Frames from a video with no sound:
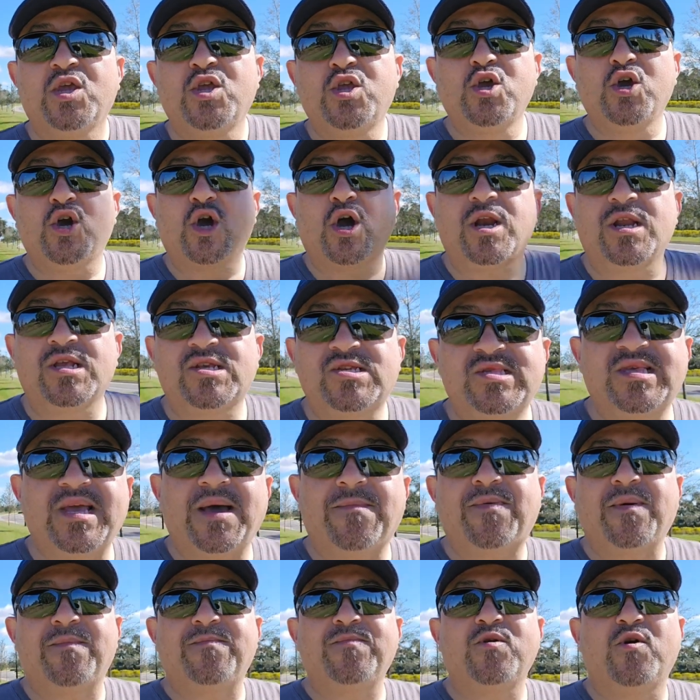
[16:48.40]
you're going to
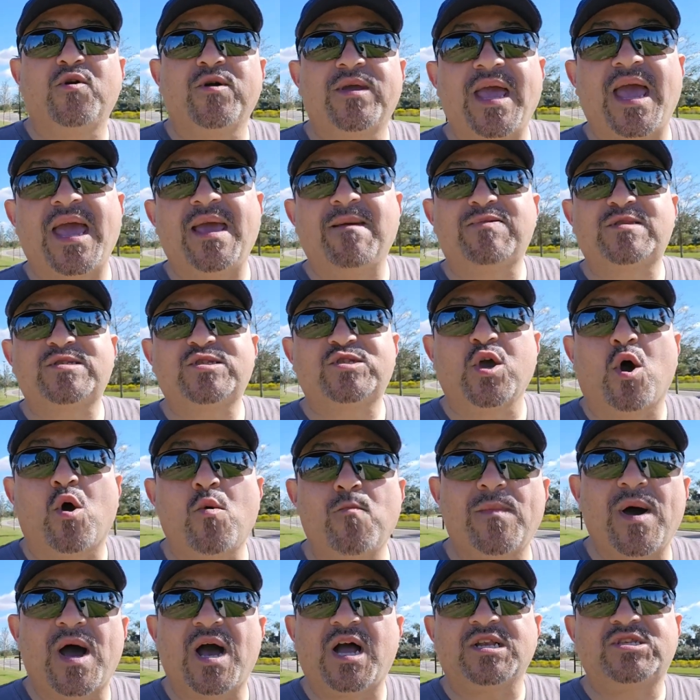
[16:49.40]
step up your game
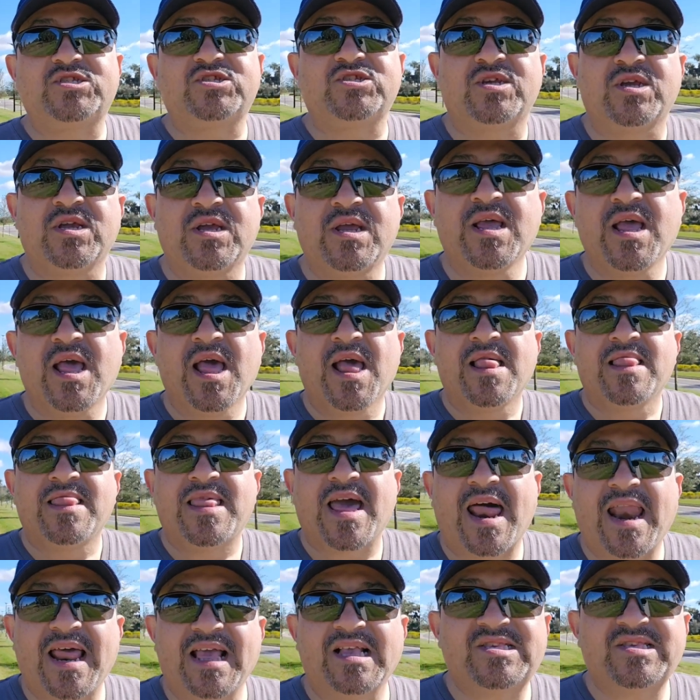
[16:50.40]
so much
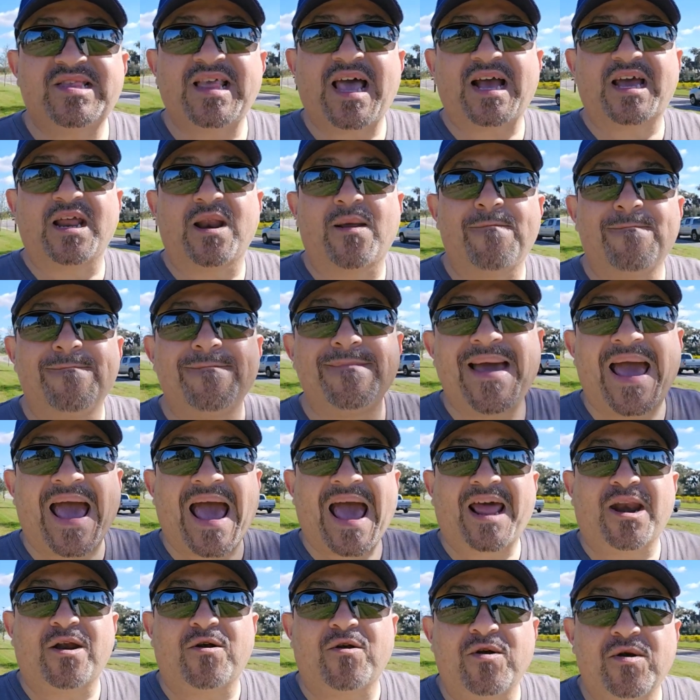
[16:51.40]
that it's not going to
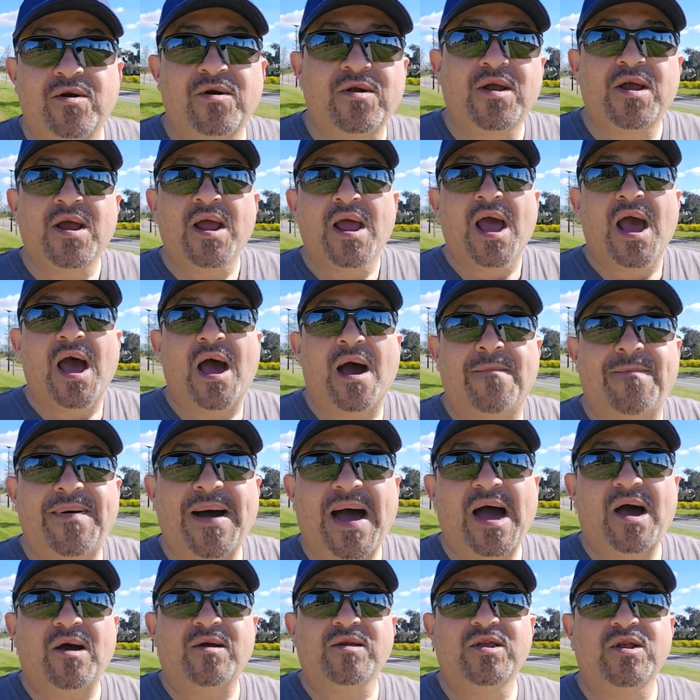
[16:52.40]
matter
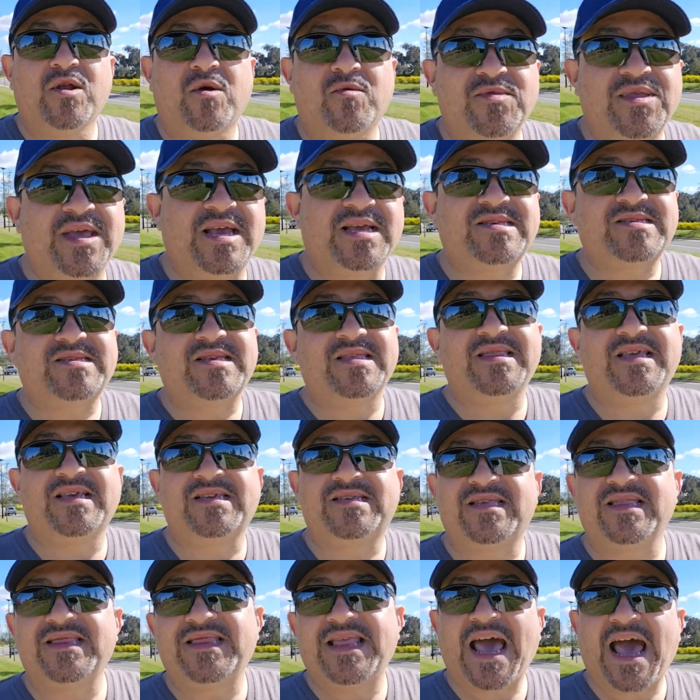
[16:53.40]
about, you know, this and
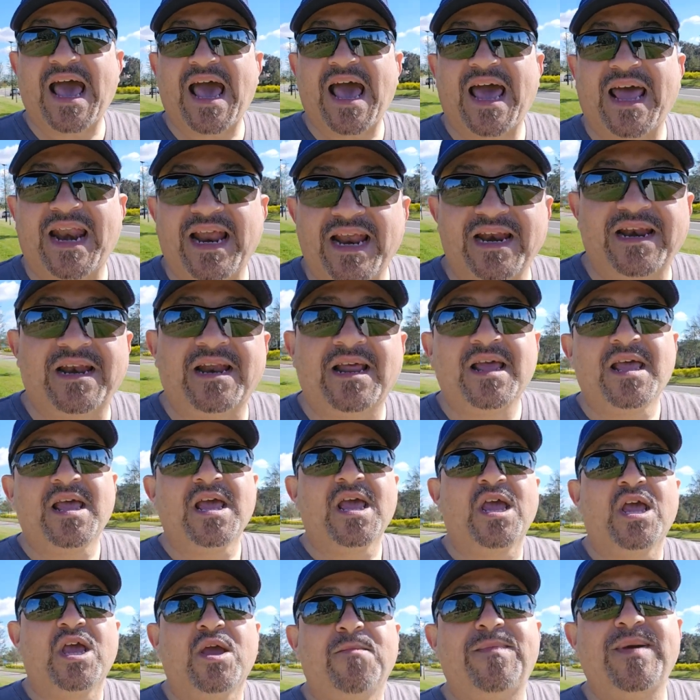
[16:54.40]
this and that, and
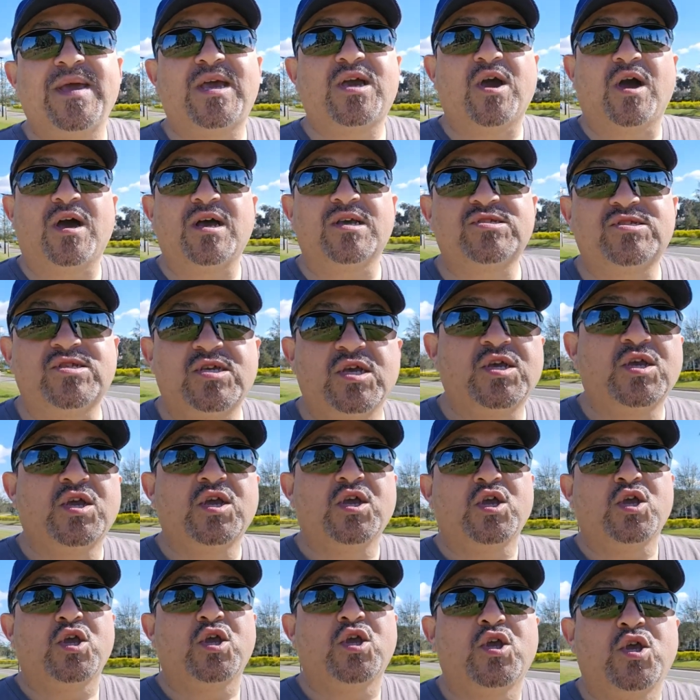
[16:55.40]
because
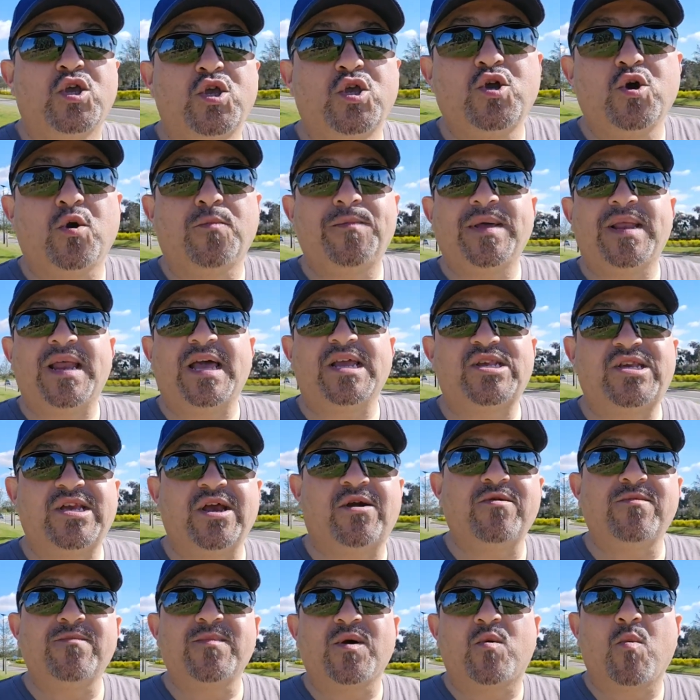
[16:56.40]
you'll be like
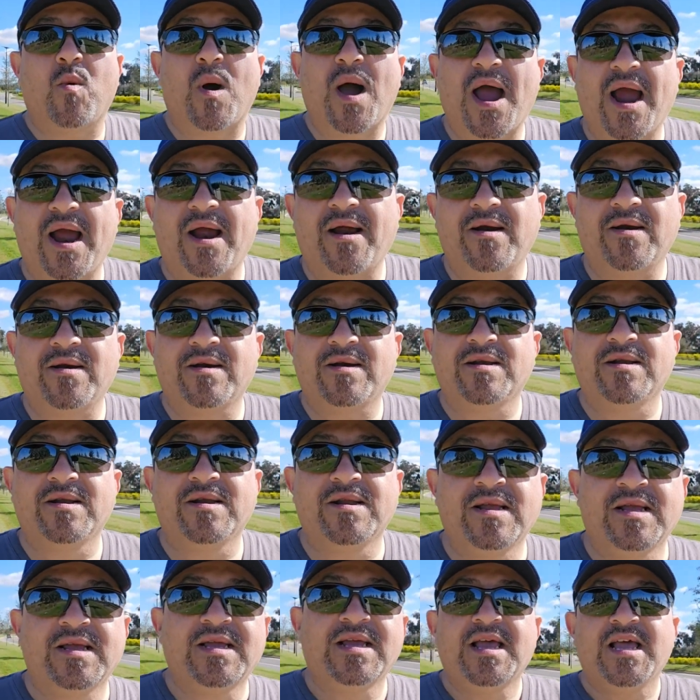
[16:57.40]
Jerry Maguire.
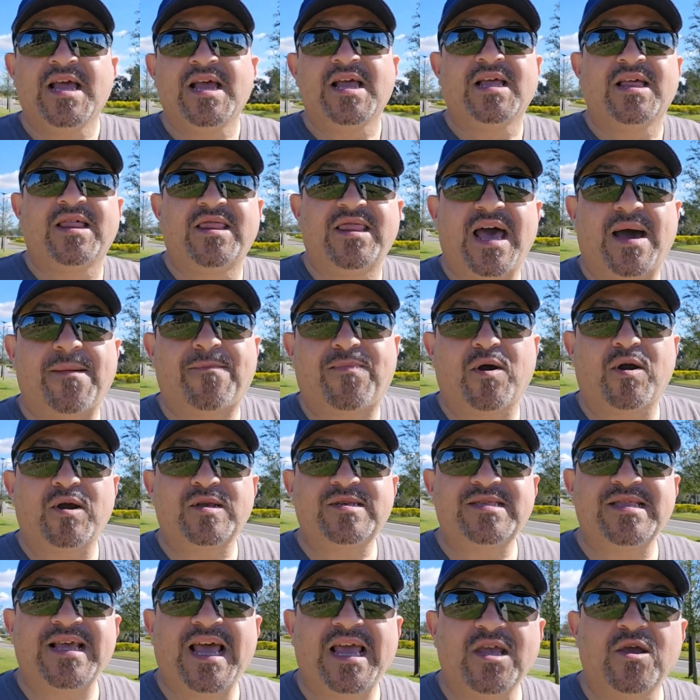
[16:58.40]
That
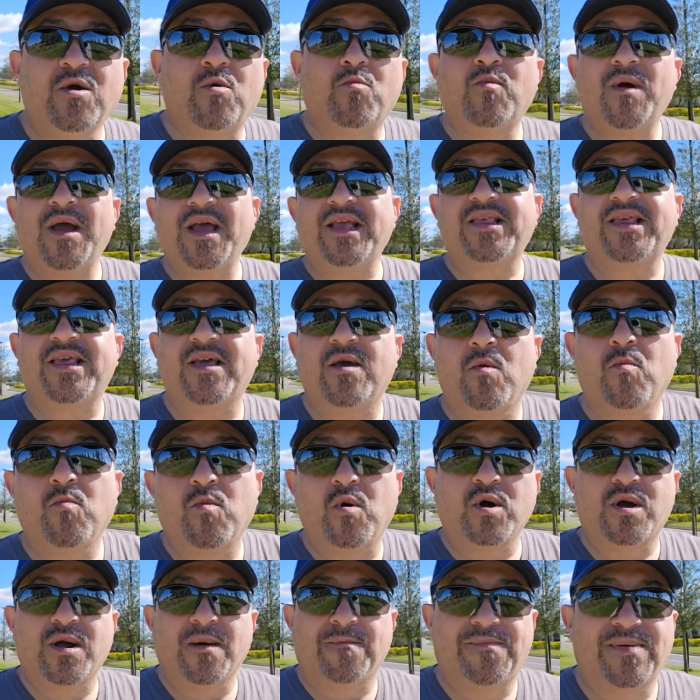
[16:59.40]
person that you're with
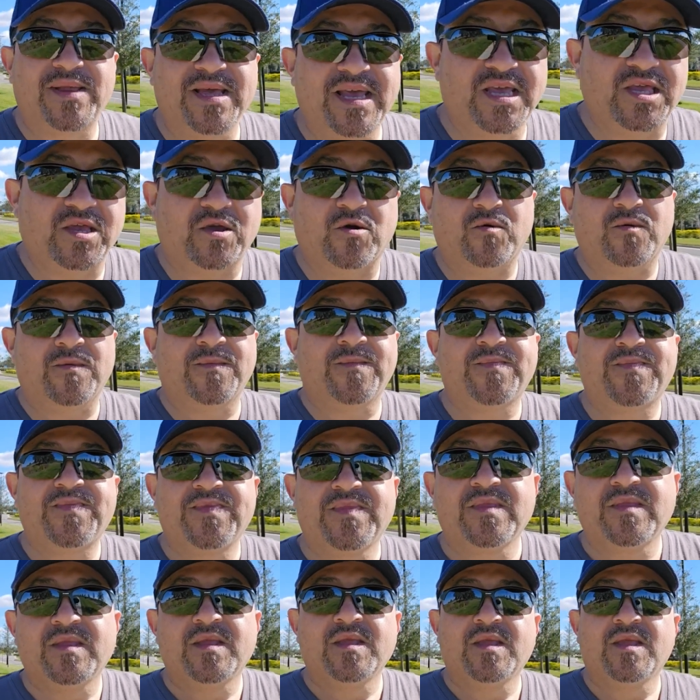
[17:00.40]
will complete you.
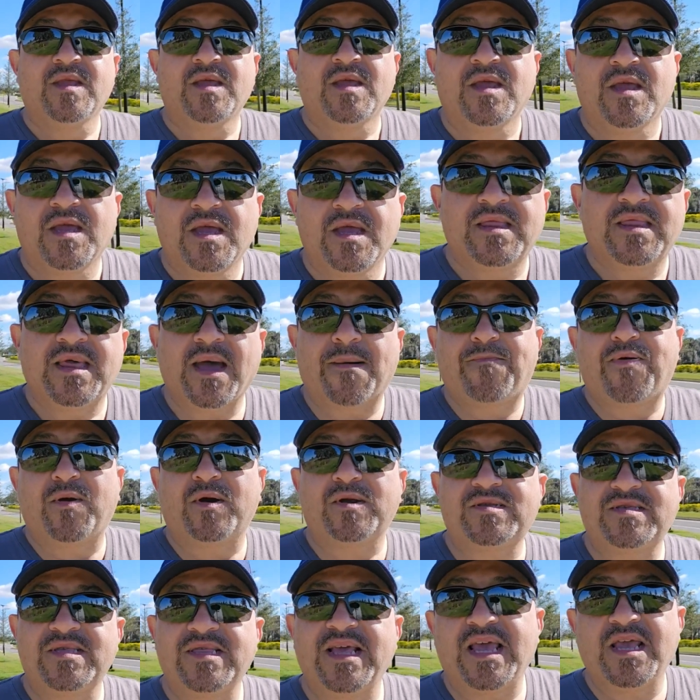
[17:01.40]
That
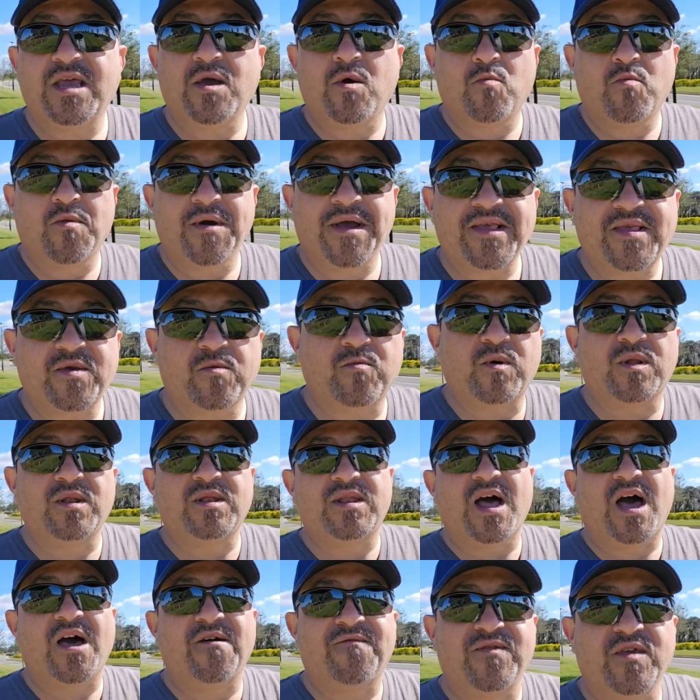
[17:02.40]
person that you're with
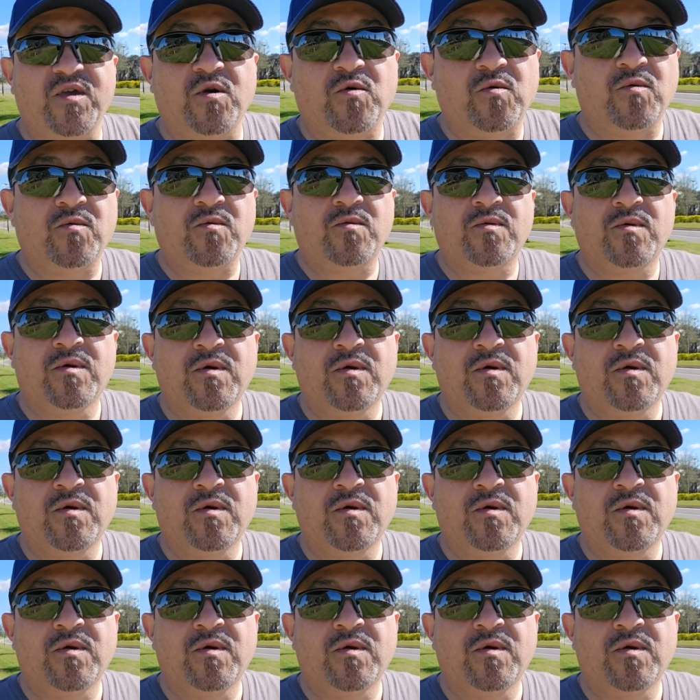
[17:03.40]
will love you.